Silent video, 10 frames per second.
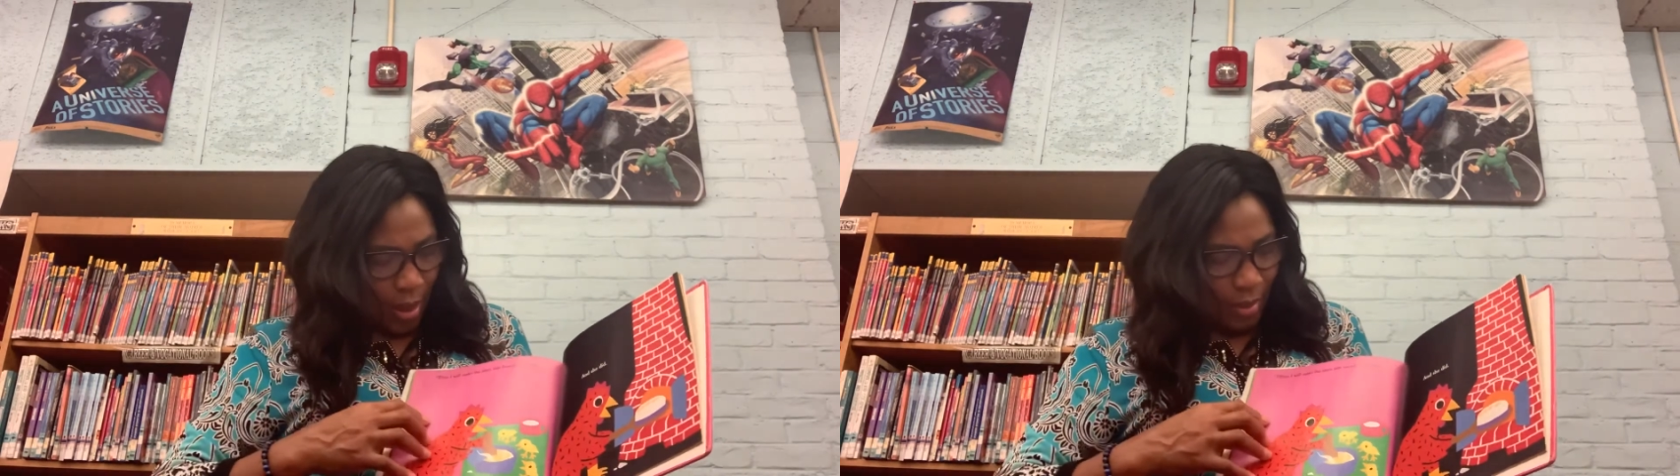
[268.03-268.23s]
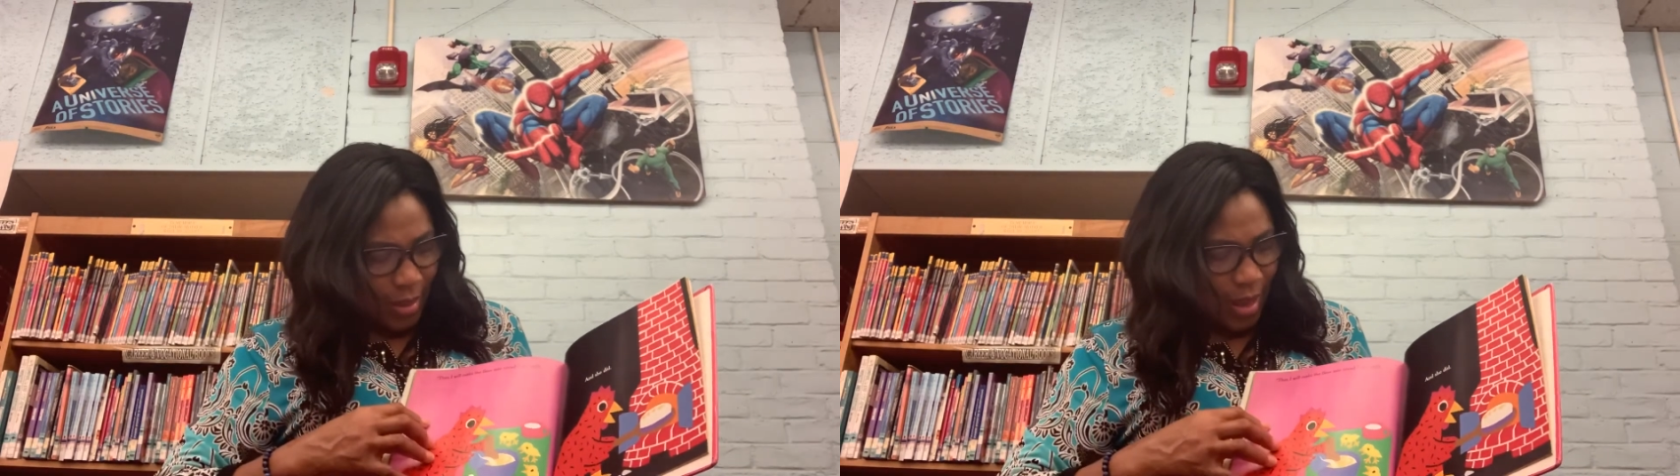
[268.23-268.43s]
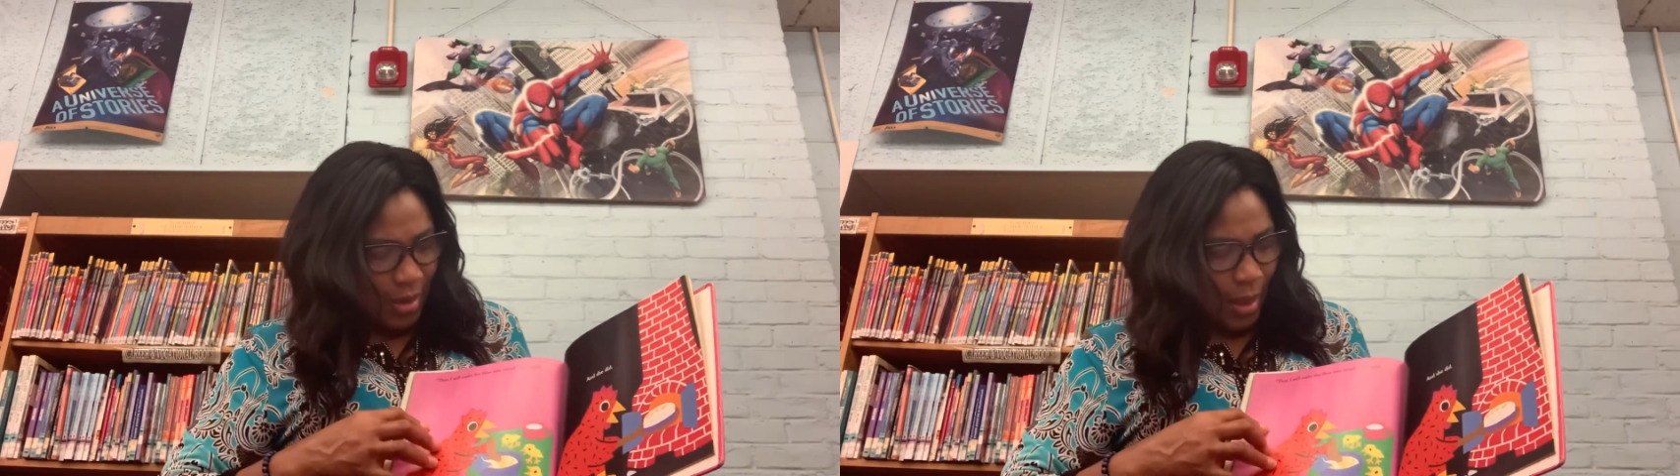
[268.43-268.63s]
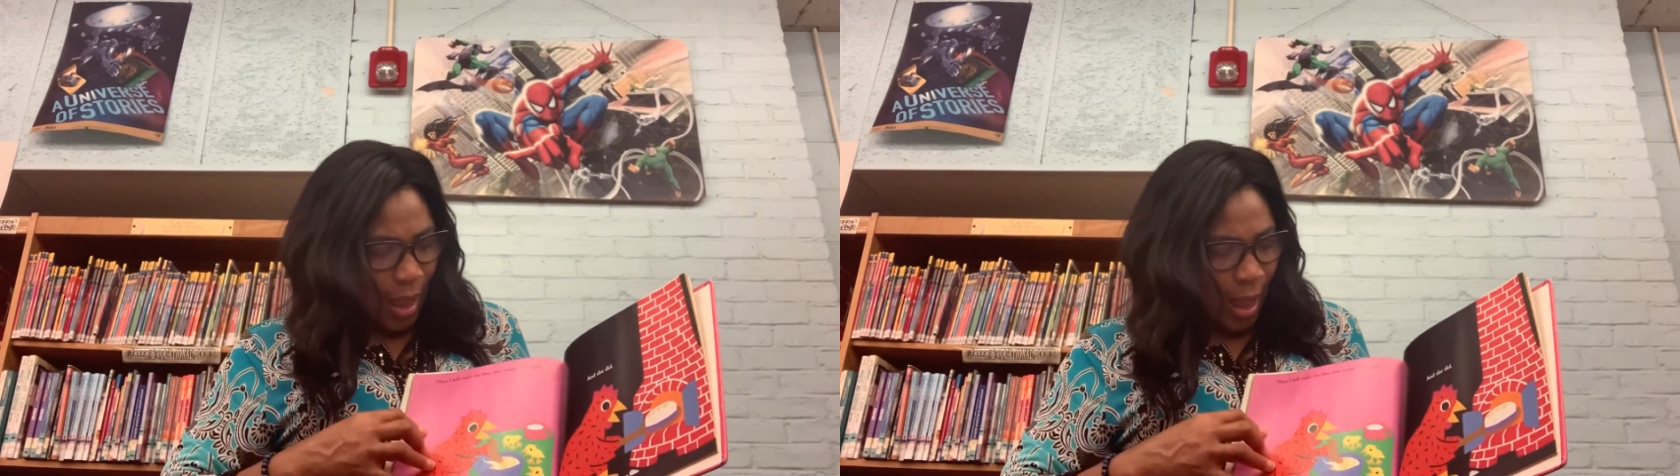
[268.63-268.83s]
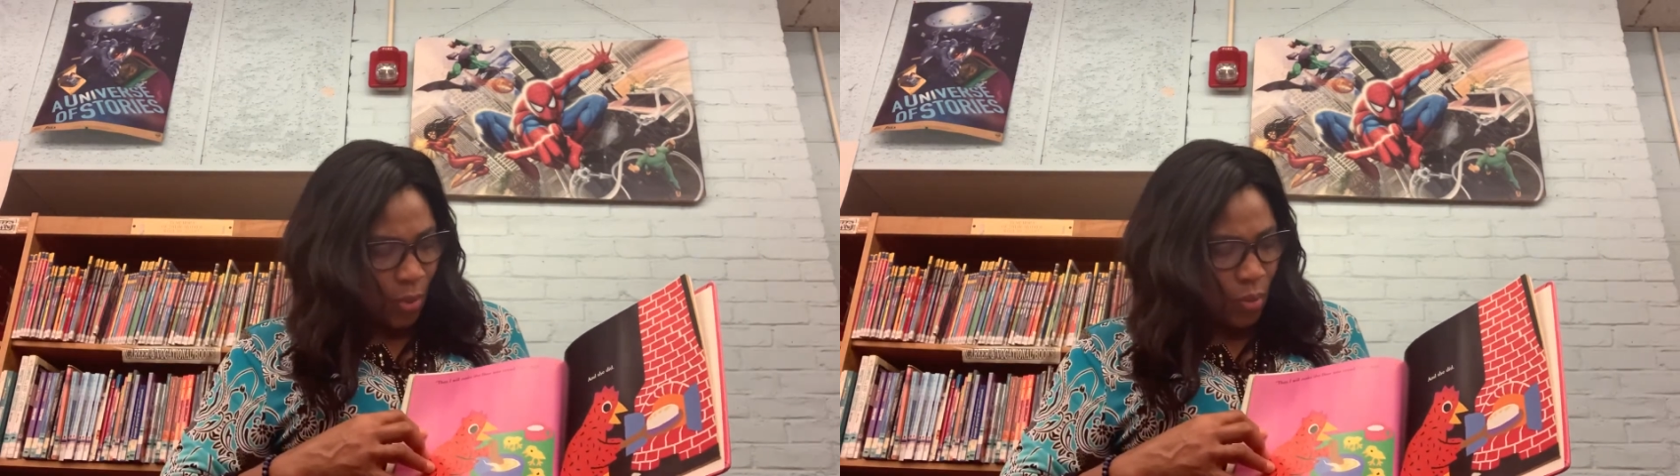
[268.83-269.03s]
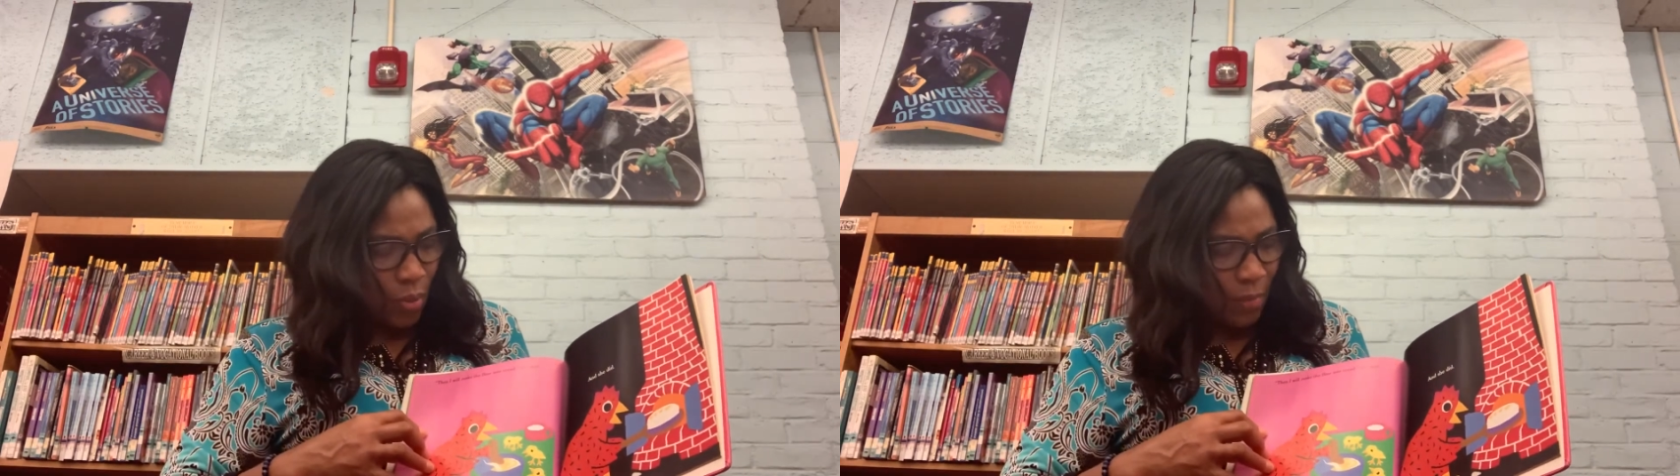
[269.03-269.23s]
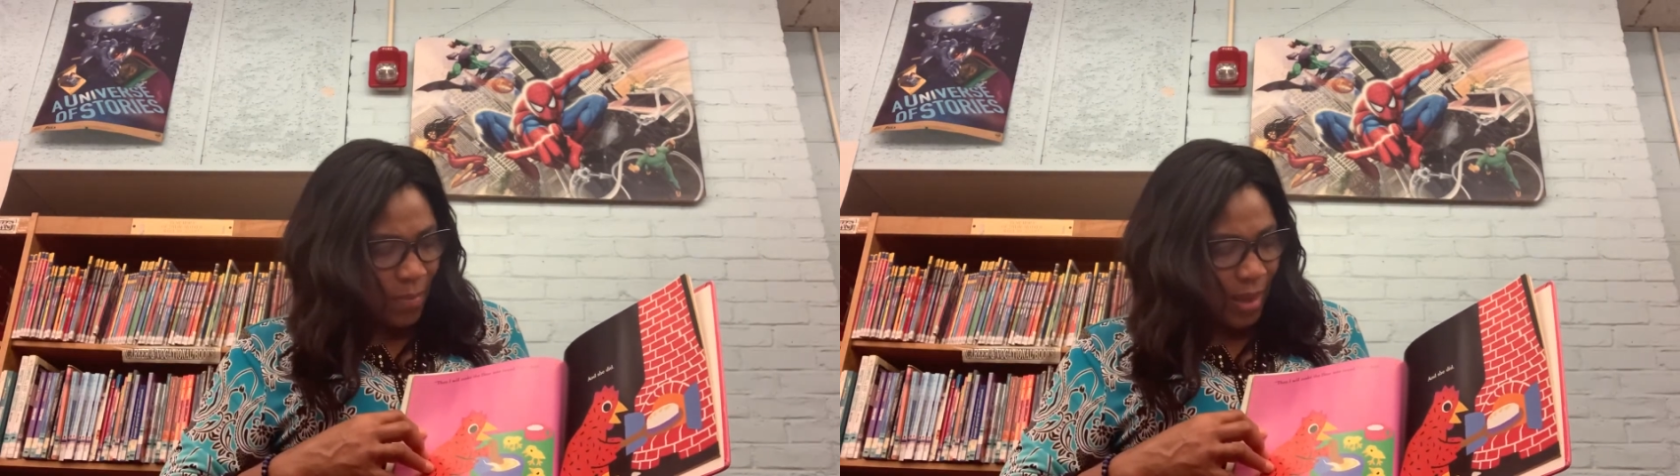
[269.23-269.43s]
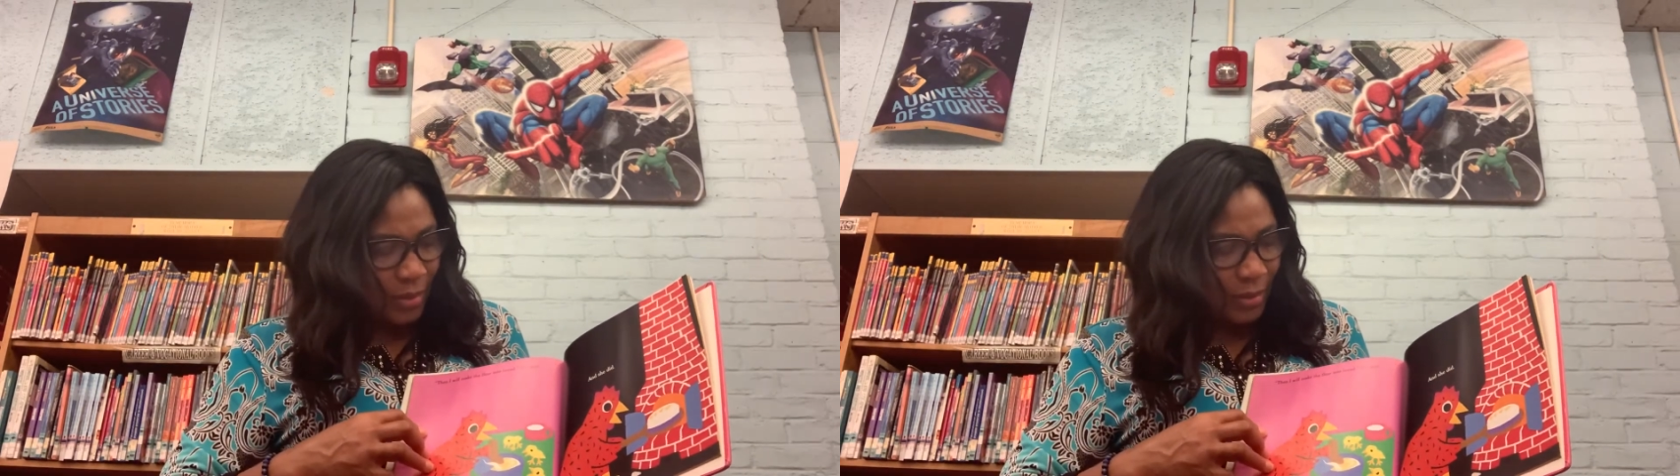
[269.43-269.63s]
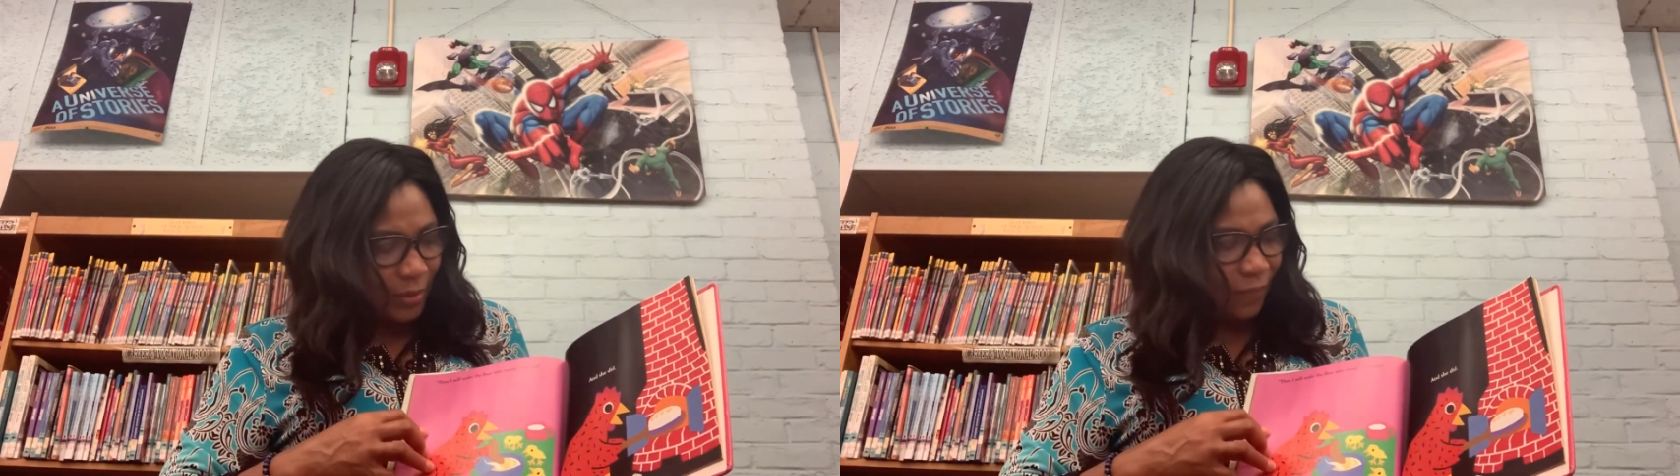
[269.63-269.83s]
"Then I will make the